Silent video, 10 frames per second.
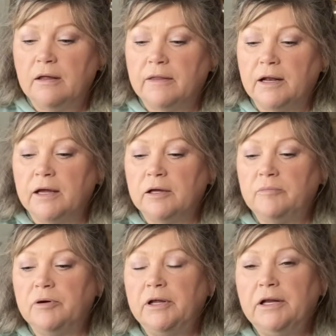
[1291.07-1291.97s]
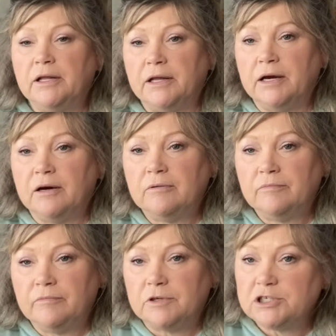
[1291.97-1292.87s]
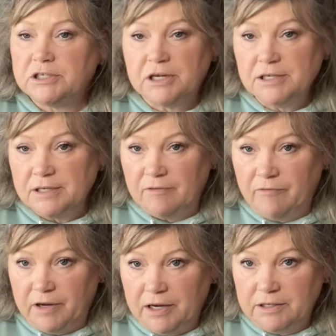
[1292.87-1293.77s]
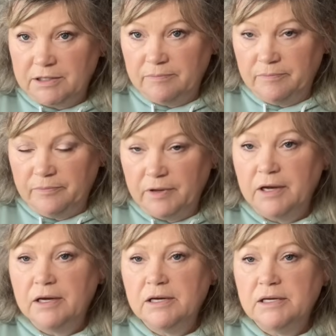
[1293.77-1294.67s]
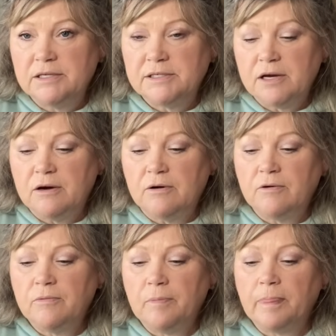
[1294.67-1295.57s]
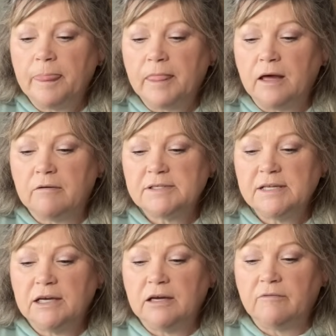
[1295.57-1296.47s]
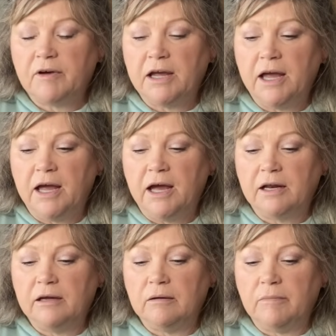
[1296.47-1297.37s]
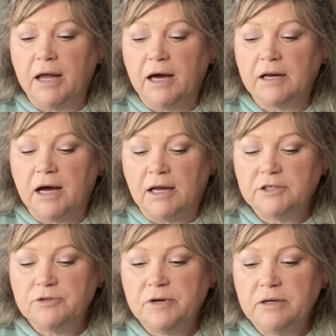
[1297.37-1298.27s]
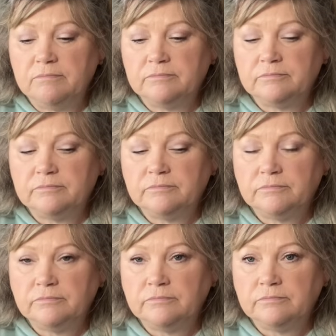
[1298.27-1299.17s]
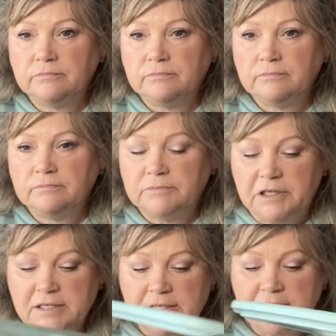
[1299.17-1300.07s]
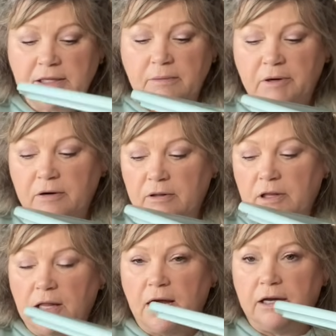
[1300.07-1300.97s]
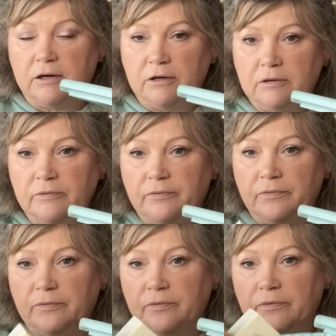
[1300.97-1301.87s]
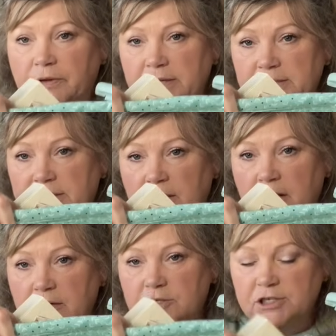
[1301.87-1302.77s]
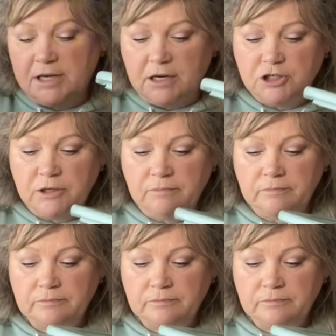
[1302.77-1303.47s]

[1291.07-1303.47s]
that I could put it in there, which it doesn't fit. So I was thinking if I had him add on to it, because it's in the part of the liner that's the large section,